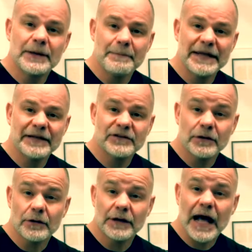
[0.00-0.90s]
committing to
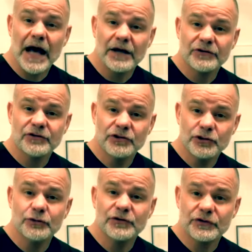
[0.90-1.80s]
learn how to
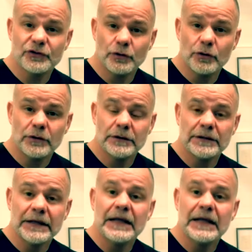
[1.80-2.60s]
use the tool,